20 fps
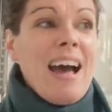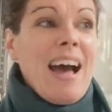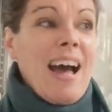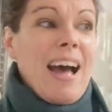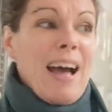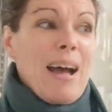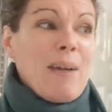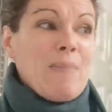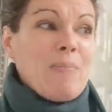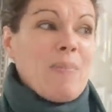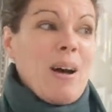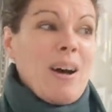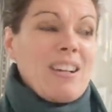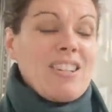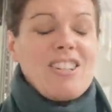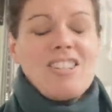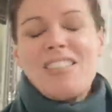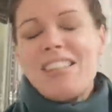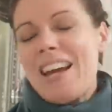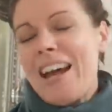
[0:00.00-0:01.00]
I
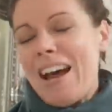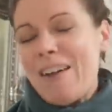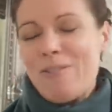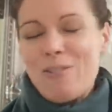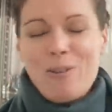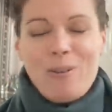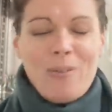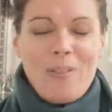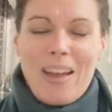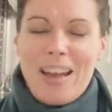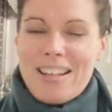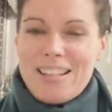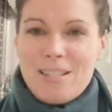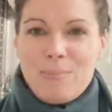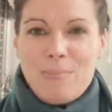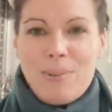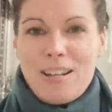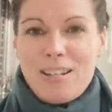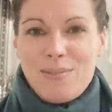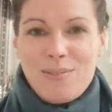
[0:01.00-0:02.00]
just haven't got the
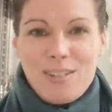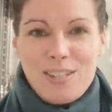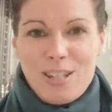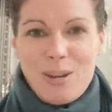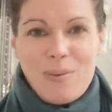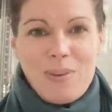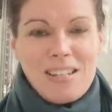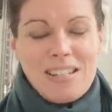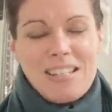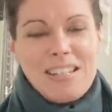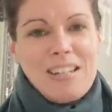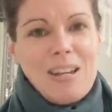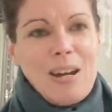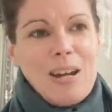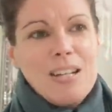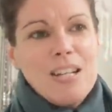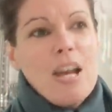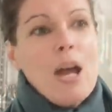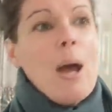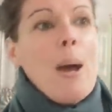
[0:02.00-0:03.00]
headspace for sewing
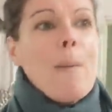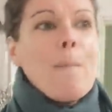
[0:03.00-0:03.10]
tonight,